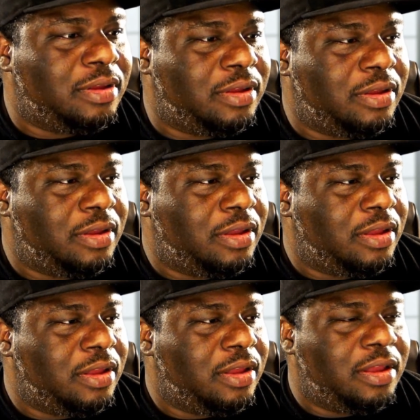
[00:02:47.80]

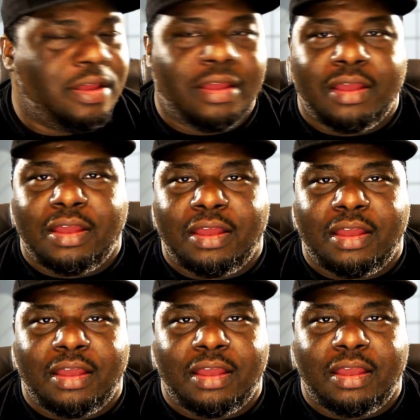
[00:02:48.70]

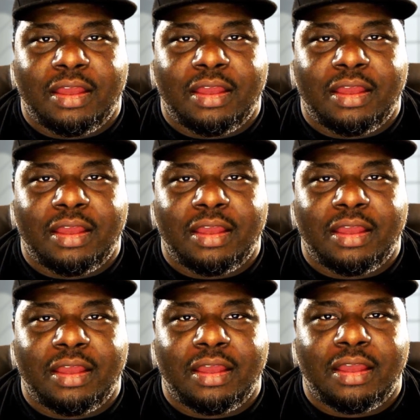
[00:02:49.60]

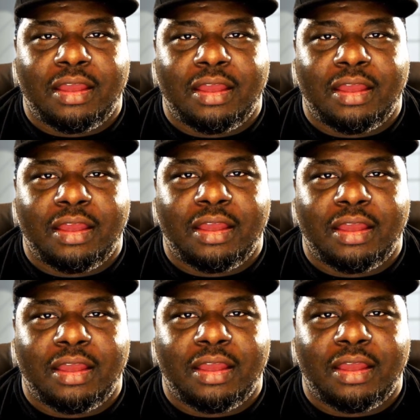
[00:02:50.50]

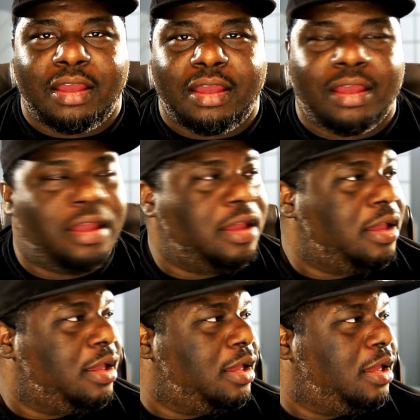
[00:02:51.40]

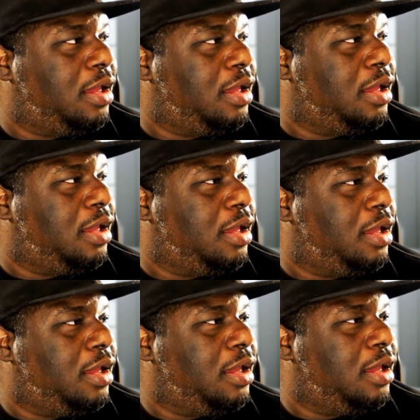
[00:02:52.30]

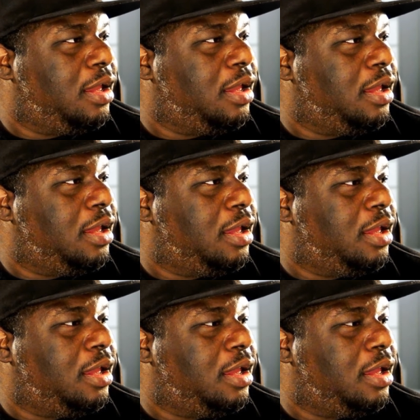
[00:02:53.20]

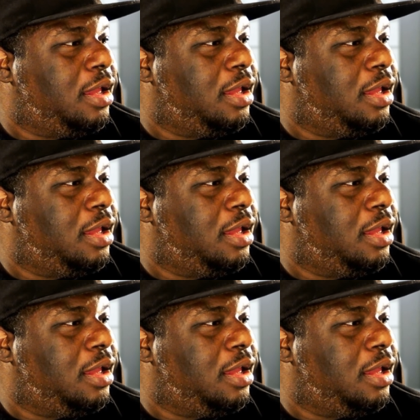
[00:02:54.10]
Nobody speaks.